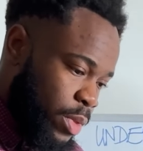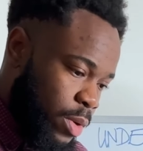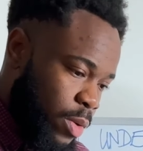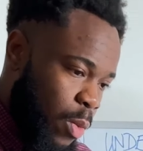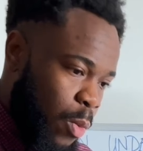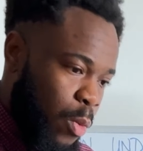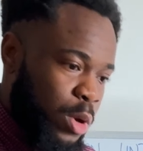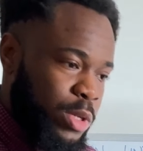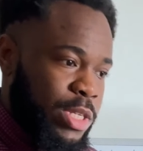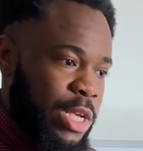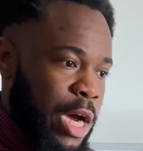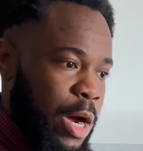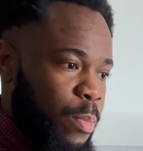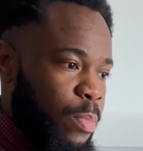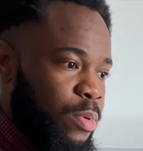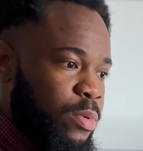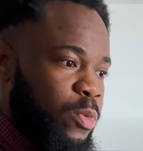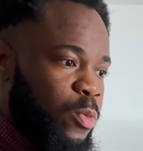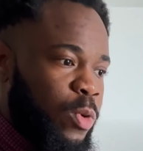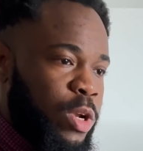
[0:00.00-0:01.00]
what
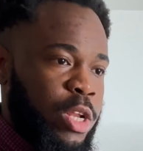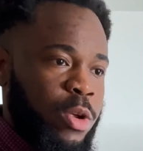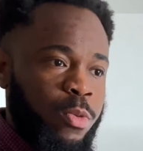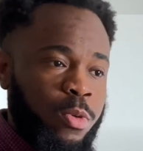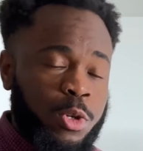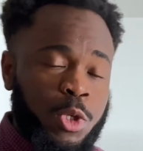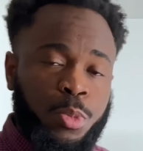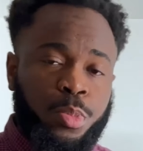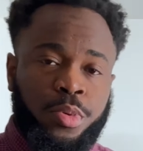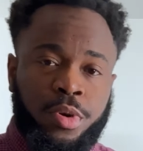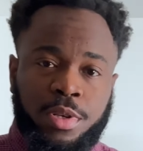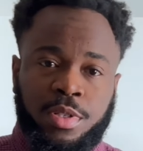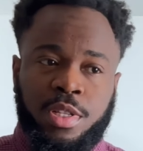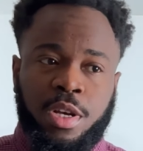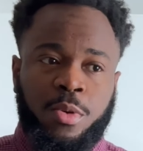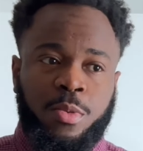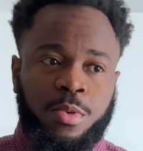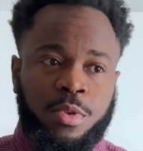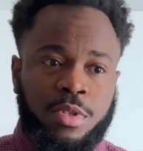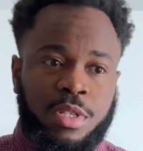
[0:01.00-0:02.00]
happened when he was
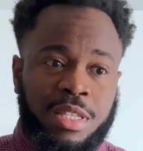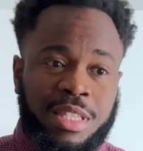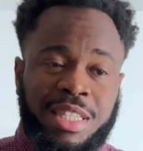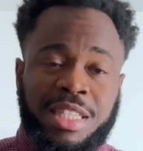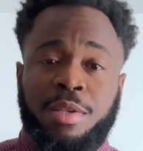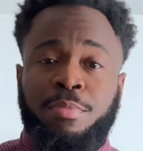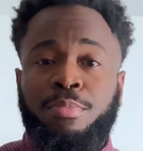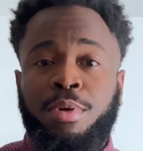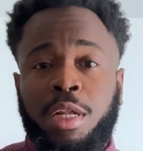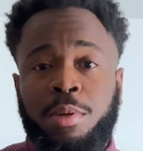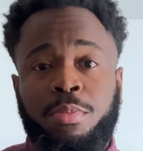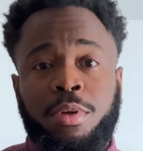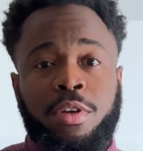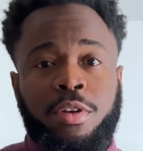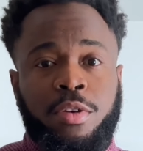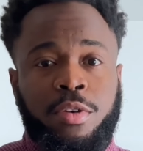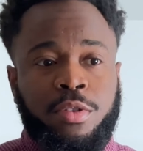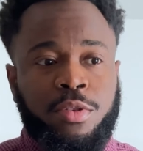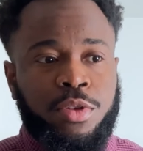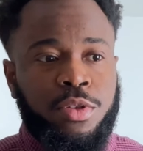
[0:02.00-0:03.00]
president was is simply
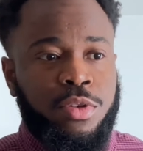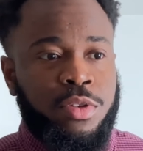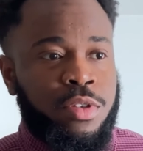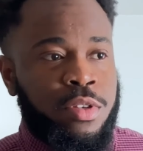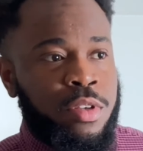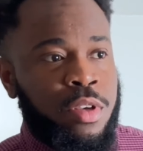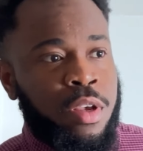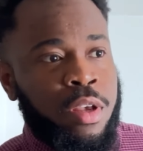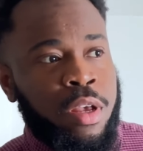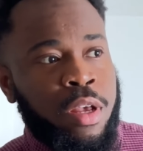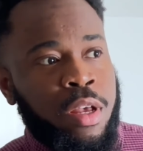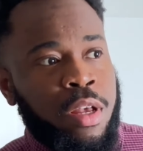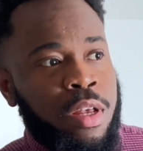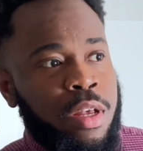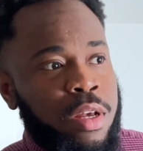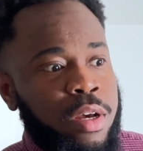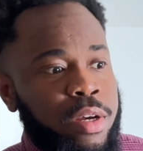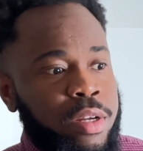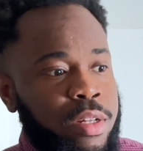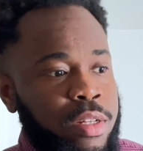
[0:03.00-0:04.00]
because
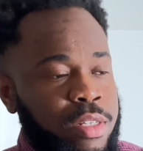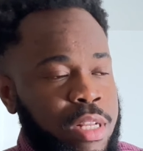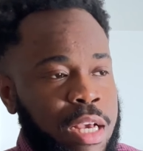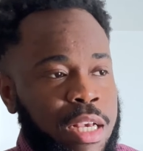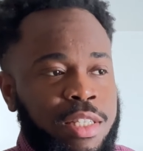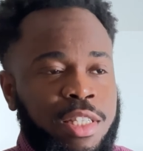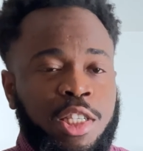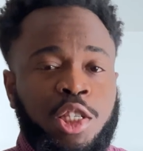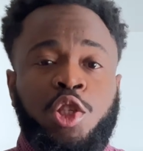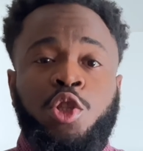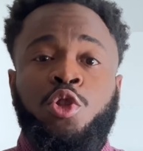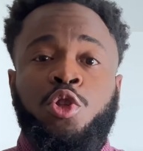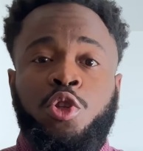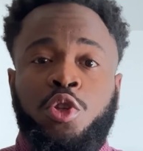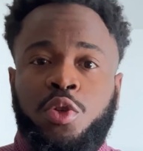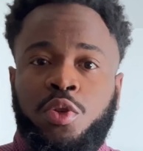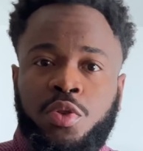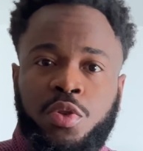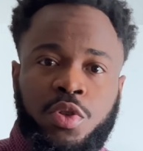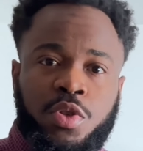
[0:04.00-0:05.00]
there is this
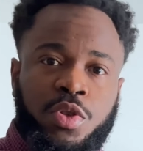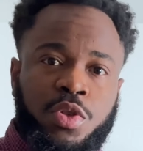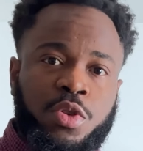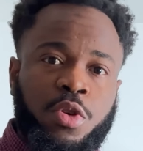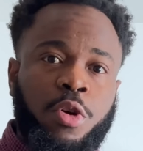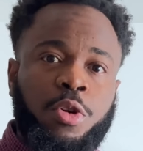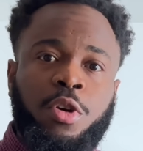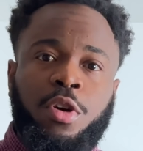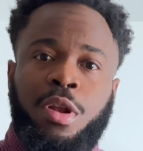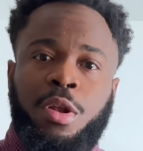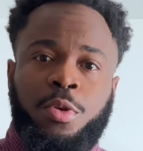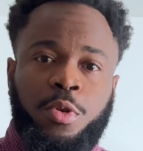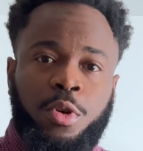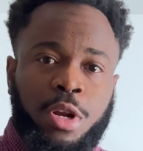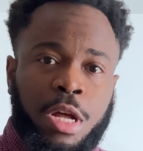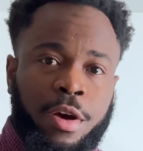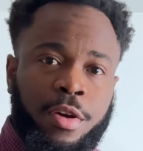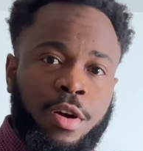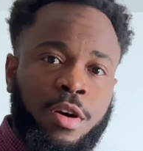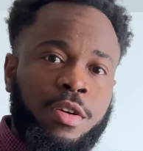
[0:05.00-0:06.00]
news going, going
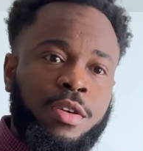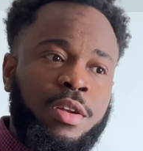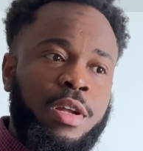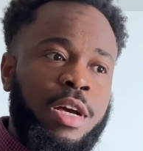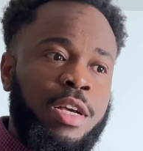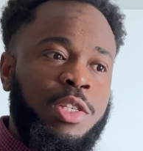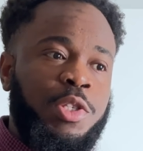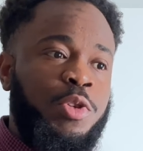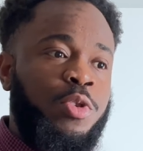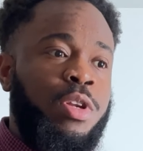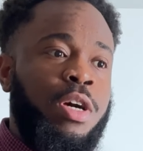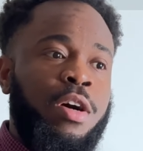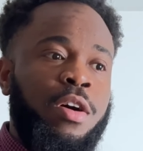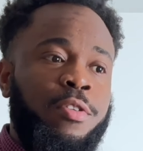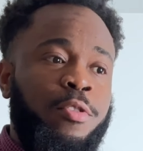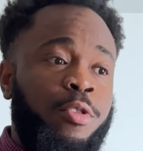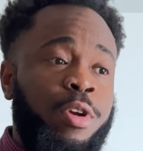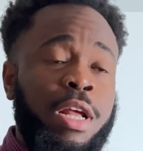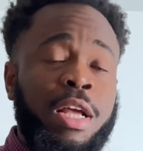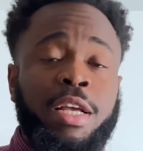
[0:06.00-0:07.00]
around that he's going to
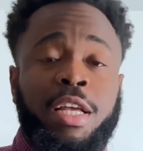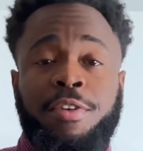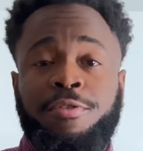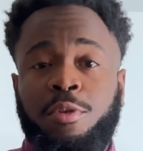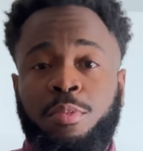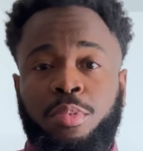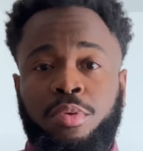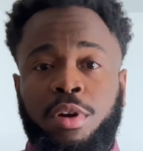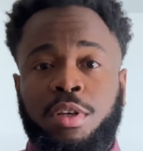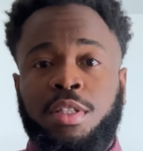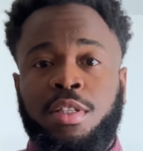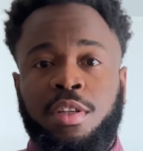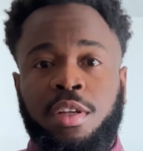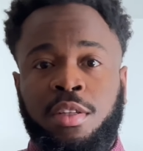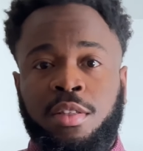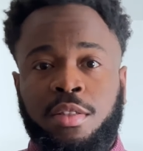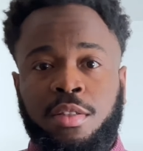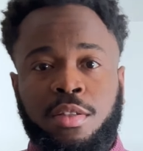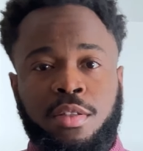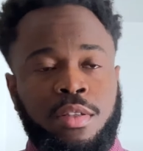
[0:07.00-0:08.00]
run again for
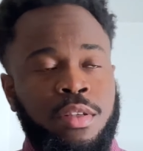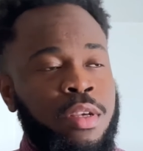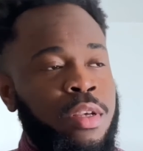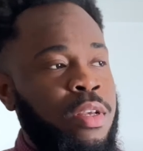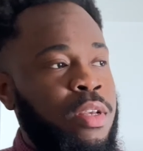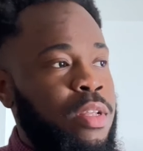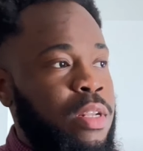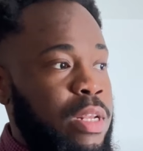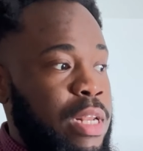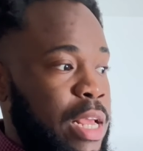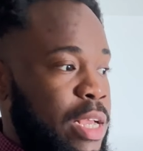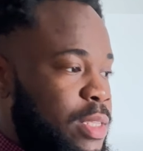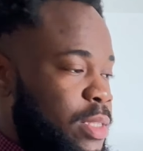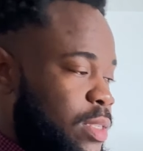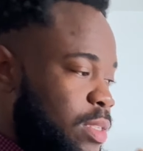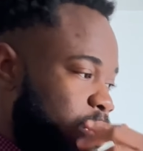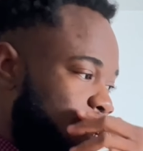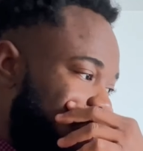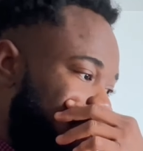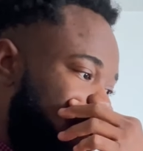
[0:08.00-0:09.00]
president
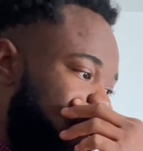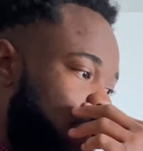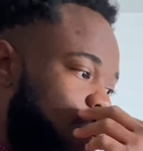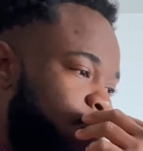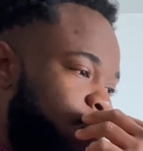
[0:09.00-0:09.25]
next year.